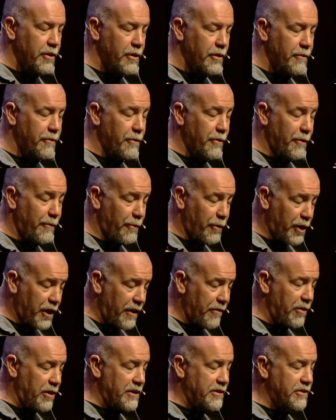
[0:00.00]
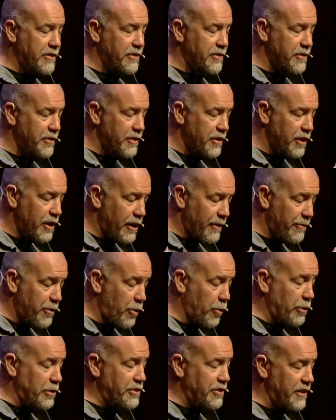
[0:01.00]
for the forgiveness of
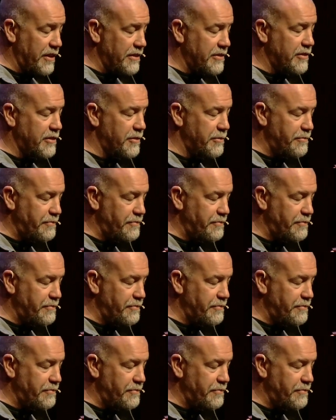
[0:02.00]
your sins.